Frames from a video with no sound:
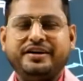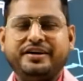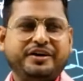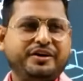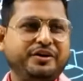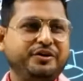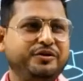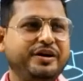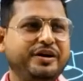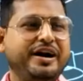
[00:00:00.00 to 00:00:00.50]

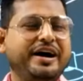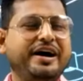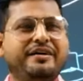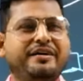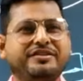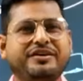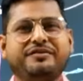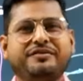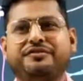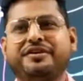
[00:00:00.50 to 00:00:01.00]
you have
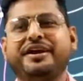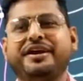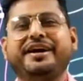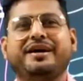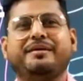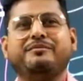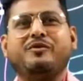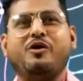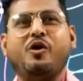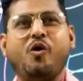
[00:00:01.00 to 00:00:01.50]
the
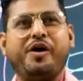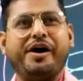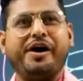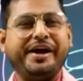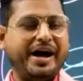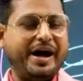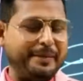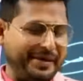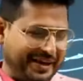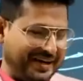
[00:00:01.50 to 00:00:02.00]
freedom, okay,
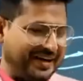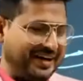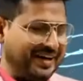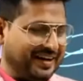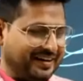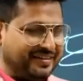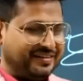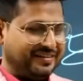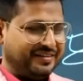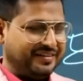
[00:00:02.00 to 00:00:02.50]
I'm here.
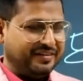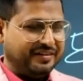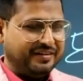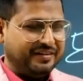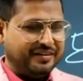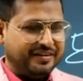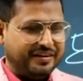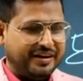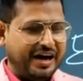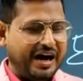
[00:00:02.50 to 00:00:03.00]

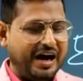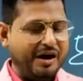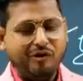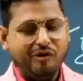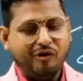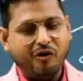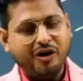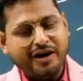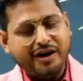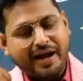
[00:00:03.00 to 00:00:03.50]
I will
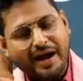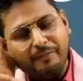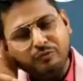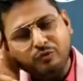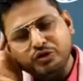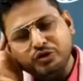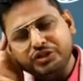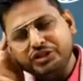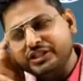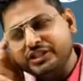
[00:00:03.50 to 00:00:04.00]
not have to
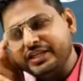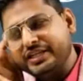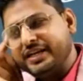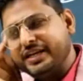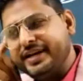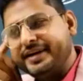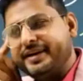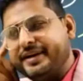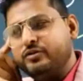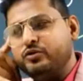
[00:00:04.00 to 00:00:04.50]
stay
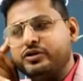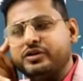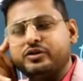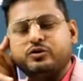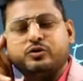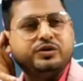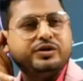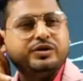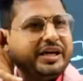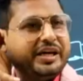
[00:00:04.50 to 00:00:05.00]
connected to
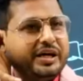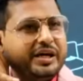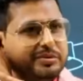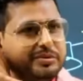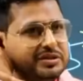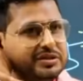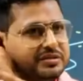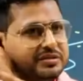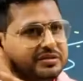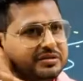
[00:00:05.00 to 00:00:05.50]
the
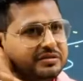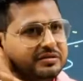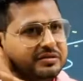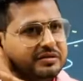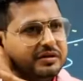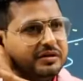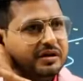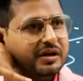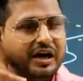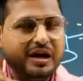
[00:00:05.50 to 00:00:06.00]
cables.
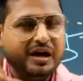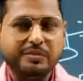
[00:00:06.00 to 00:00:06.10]
I'm